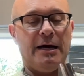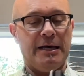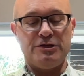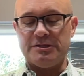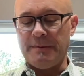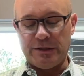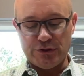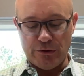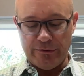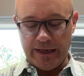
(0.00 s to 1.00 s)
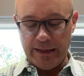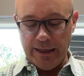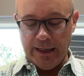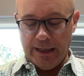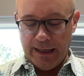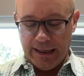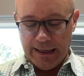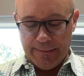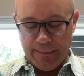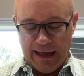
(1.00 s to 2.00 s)
Just make sure that
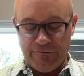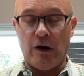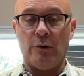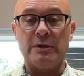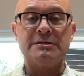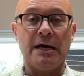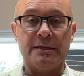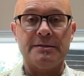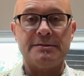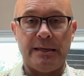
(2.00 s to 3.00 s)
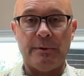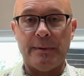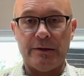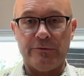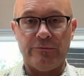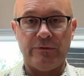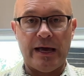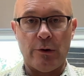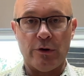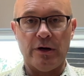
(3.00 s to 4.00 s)
I've always got the same amount of
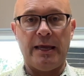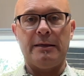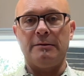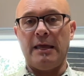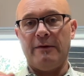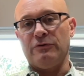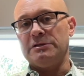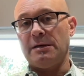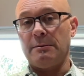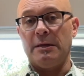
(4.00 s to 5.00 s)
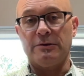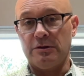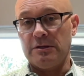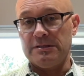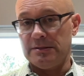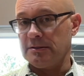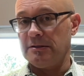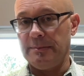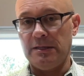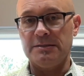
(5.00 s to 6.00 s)
flour, and every time I make the cookies is going
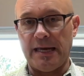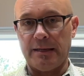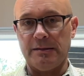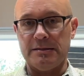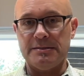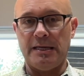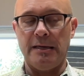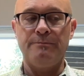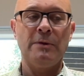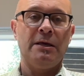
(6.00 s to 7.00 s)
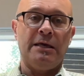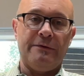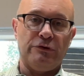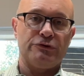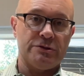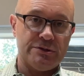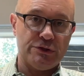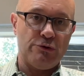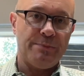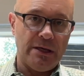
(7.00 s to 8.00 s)
to be exactly the same. If you're just
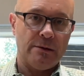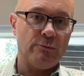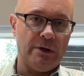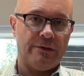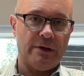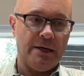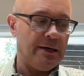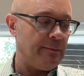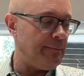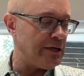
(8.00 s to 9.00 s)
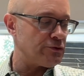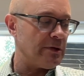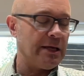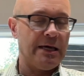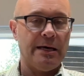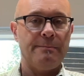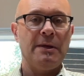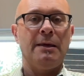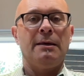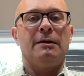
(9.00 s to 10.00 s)
scooping with a measuring cup,
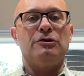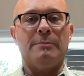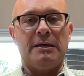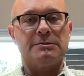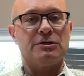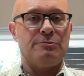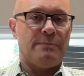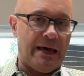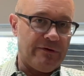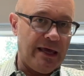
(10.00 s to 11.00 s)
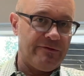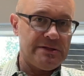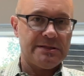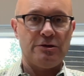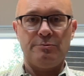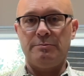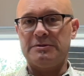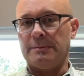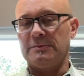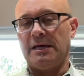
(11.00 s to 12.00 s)
you might have a heavy scoop
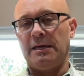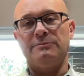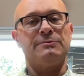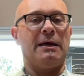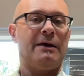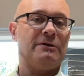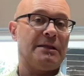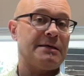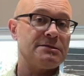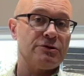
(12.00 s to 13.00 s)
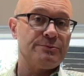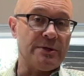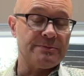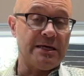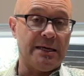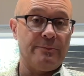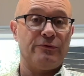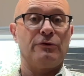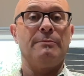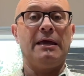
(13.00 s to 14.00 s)
sometimes, you might light scoop sometimes,
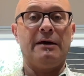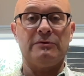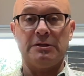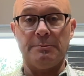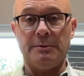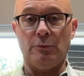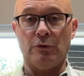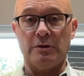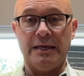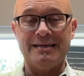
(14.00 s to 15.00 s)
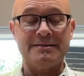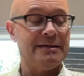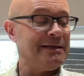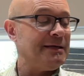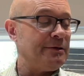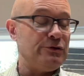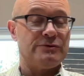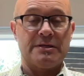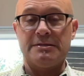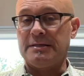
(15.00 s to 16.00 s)
so you may have a little bit more or less.
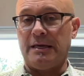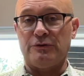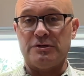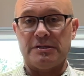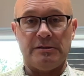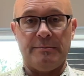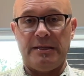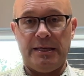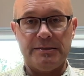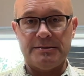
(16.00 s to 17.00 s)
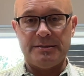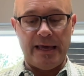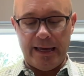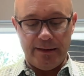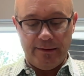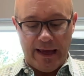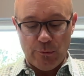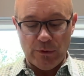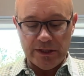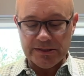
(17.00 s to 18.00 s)
Using the scale just eliminates that
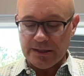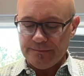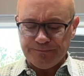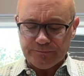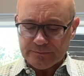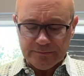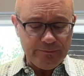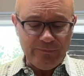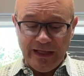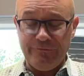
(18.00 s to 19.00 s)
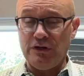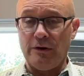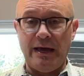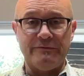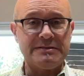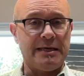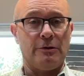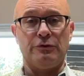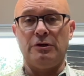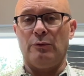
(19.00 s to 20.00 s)
risk. If you don't have a scale
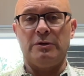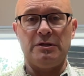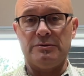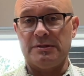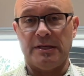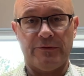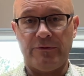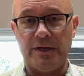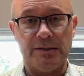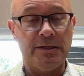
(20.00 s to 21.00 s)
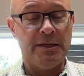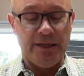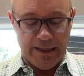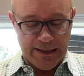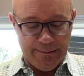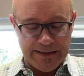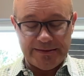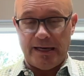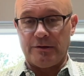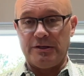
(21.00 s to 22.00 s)
or you don't want to use it, that's fine. It's
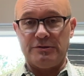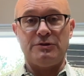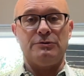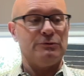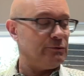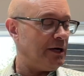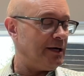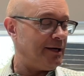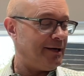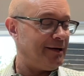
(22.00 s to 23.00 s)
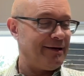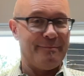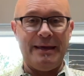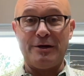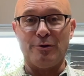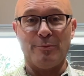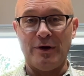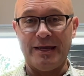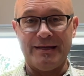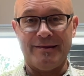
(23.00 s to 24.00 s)
not going to make or
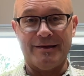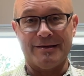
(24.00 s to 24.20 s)
break anything.